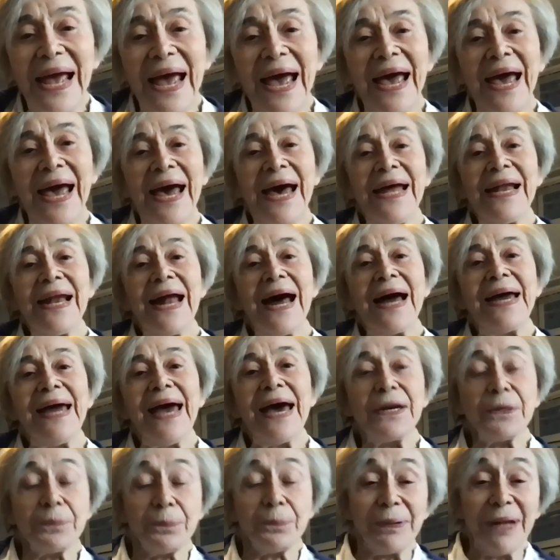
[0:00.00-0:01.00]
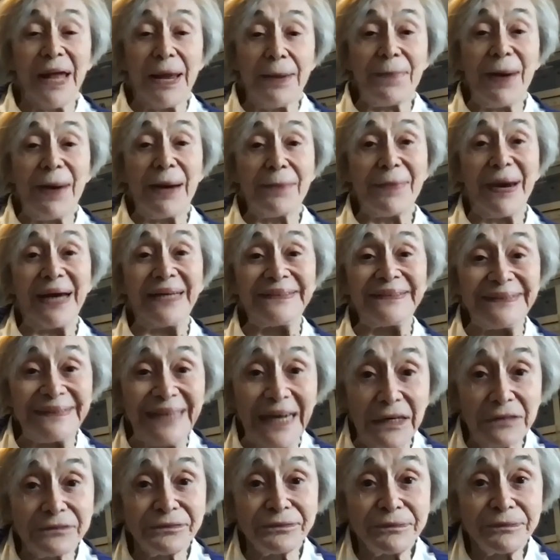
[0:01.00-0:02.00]
and I had to play by
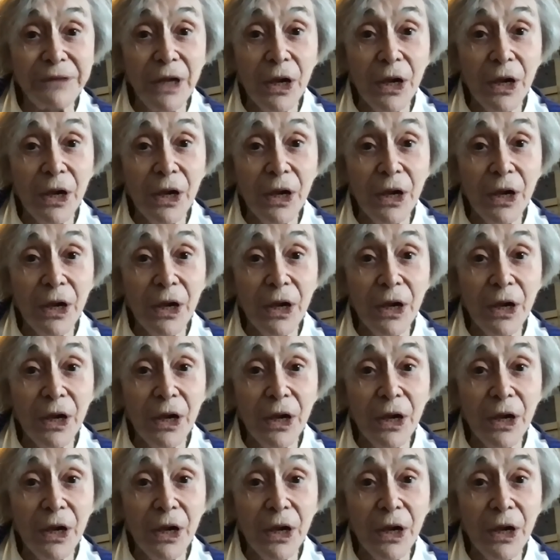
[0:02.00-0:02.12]
myself.